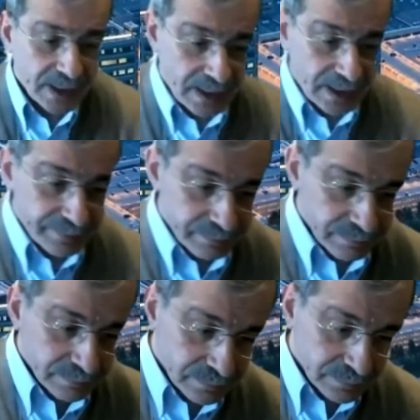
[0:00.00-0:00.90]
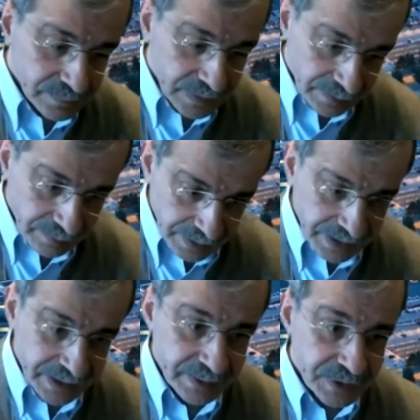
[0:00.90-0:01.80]
uh
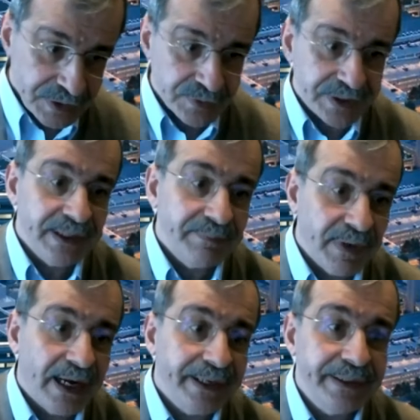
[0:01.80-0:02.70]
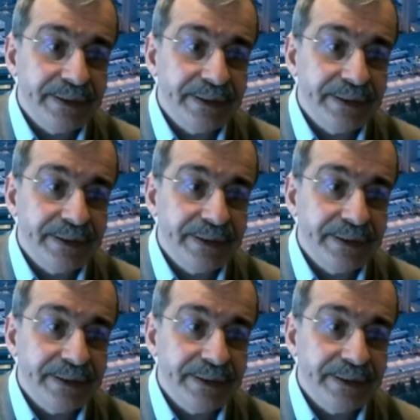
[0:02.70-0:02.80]
in, during my